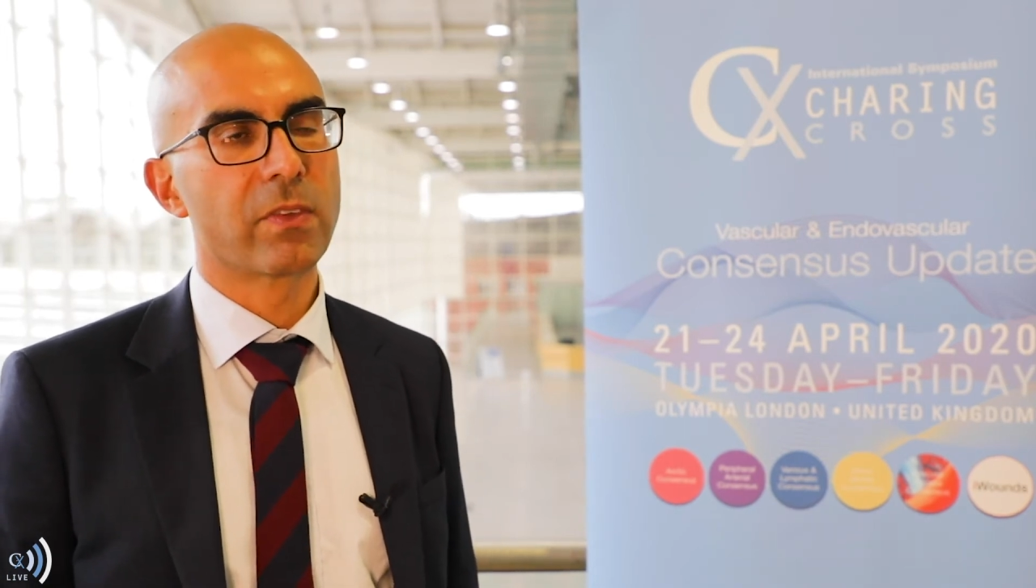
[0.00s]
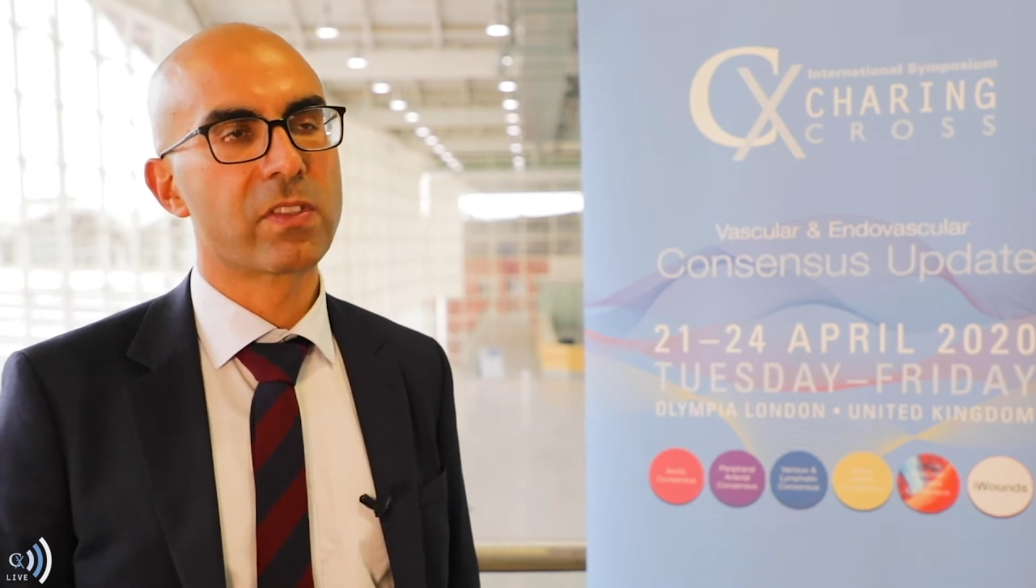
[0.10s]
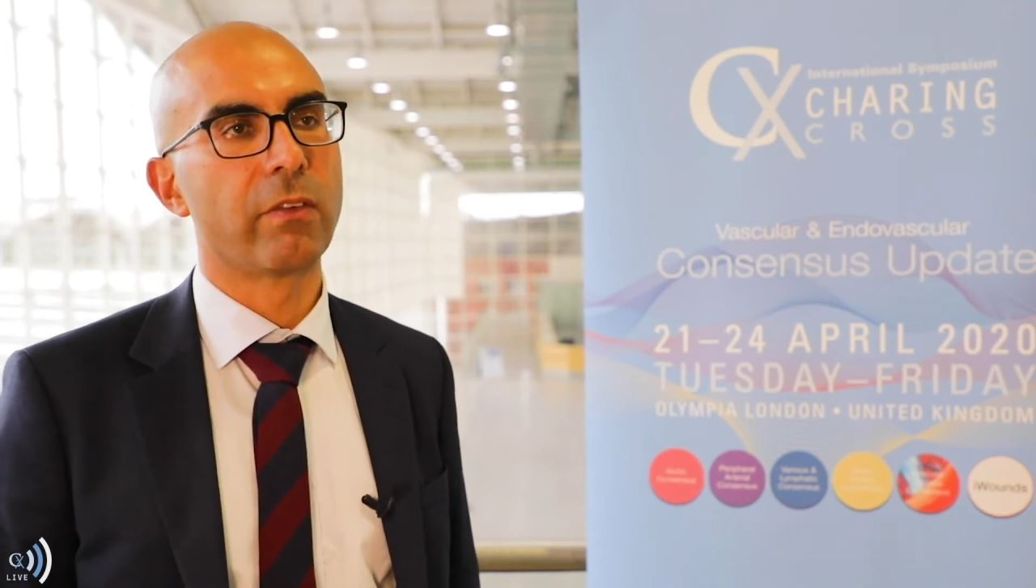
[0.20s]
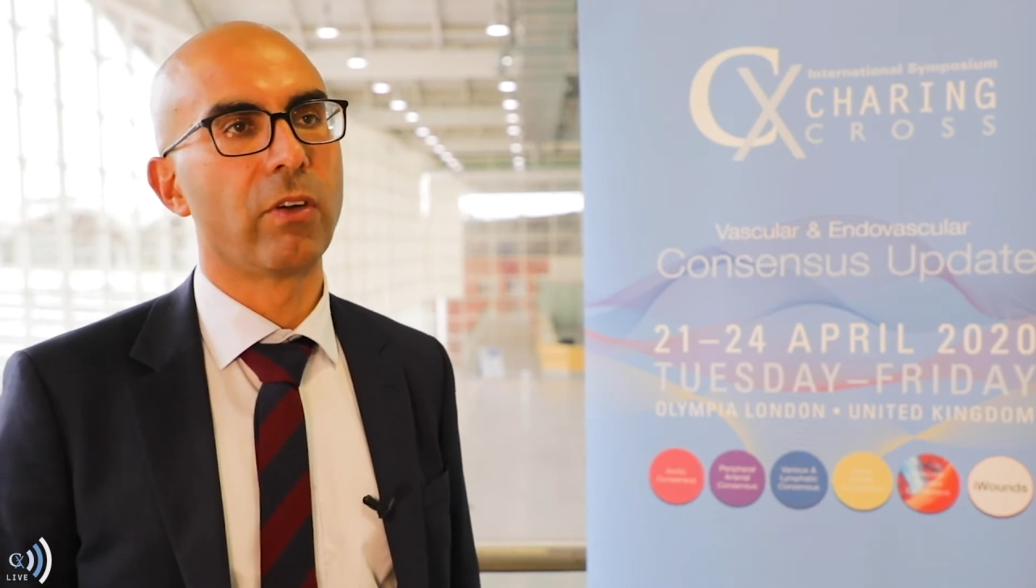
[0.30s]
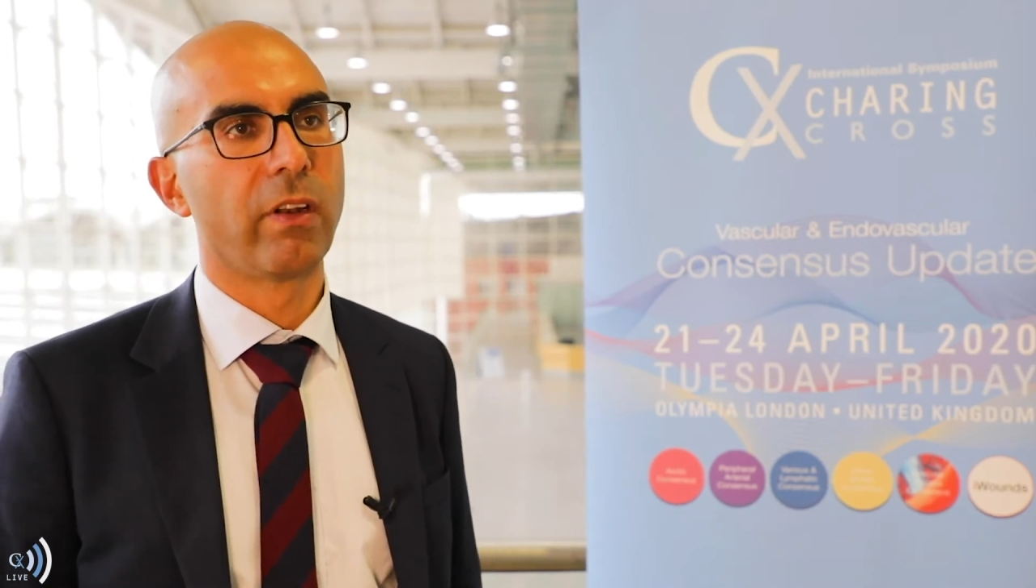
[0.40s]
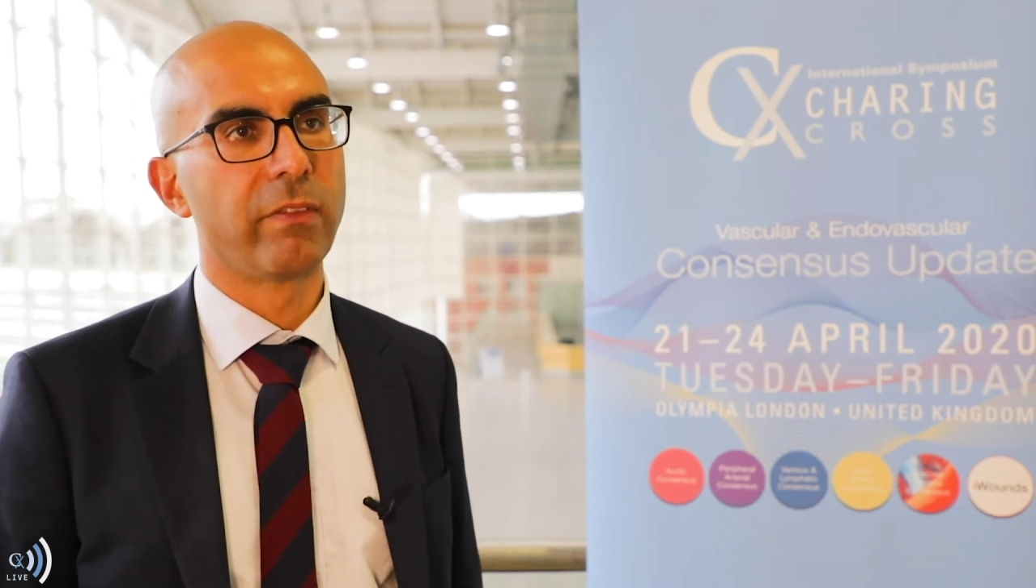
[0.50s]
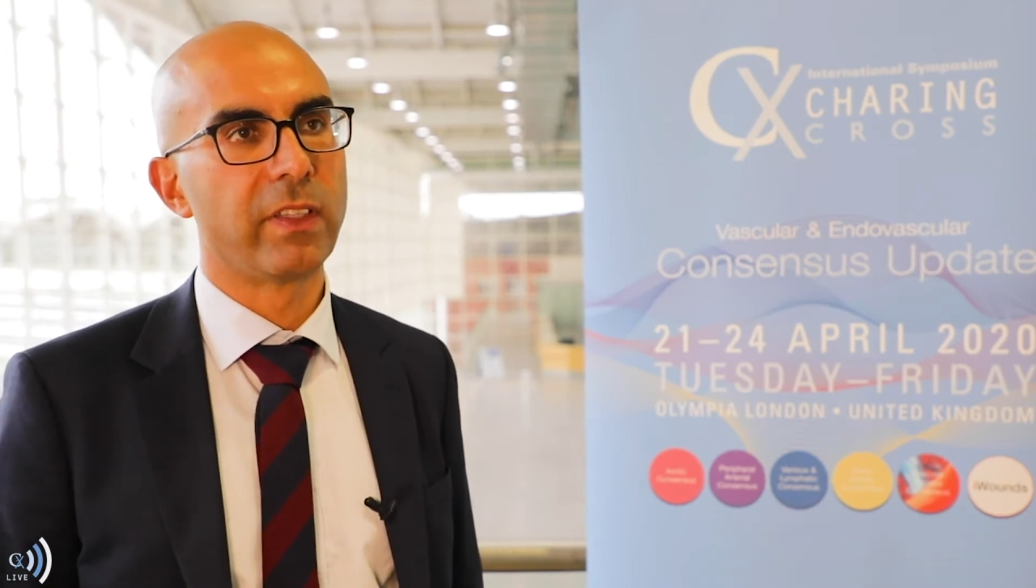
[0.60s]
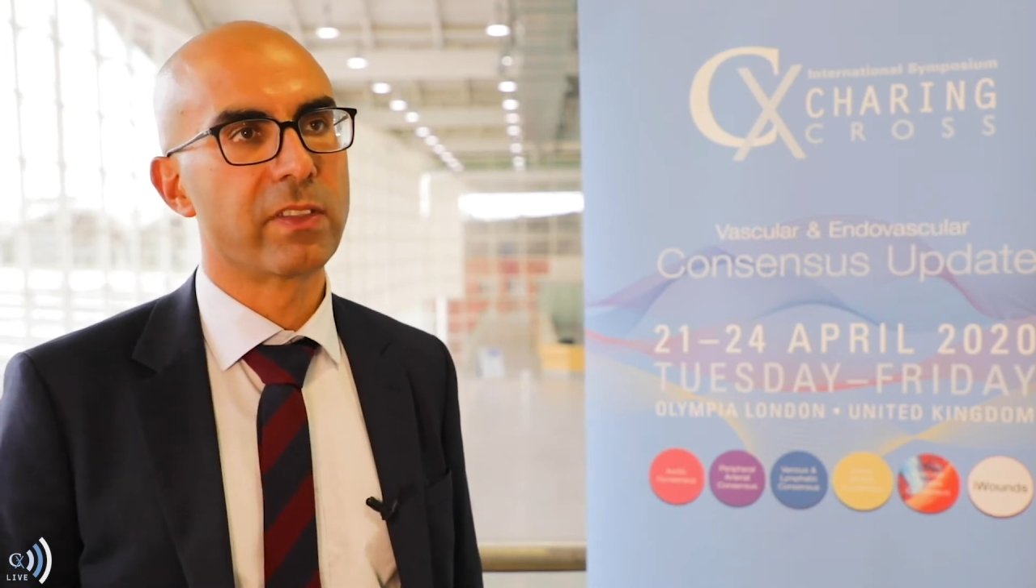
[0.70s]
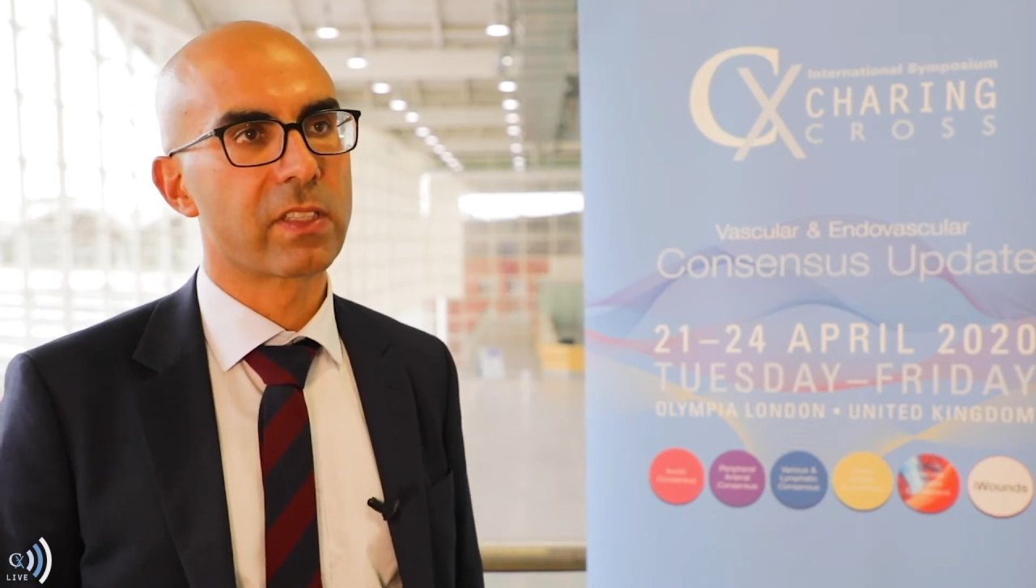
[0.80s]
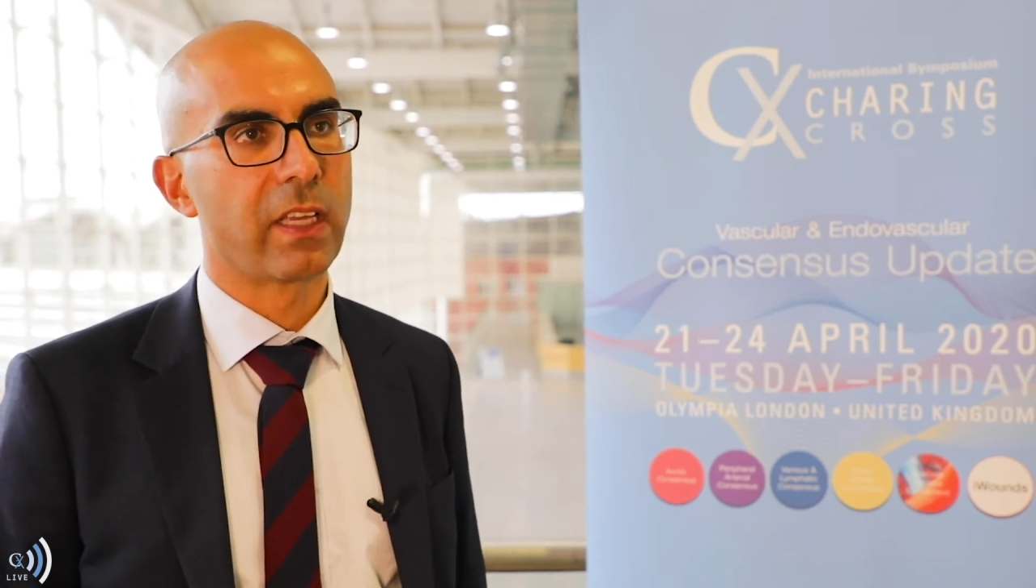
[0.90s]
several of
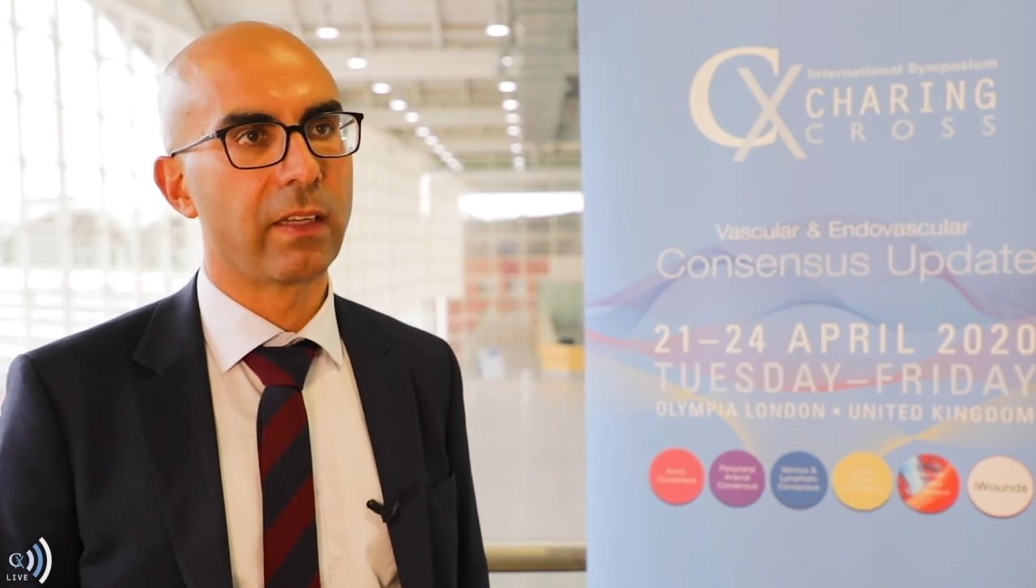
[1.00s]
these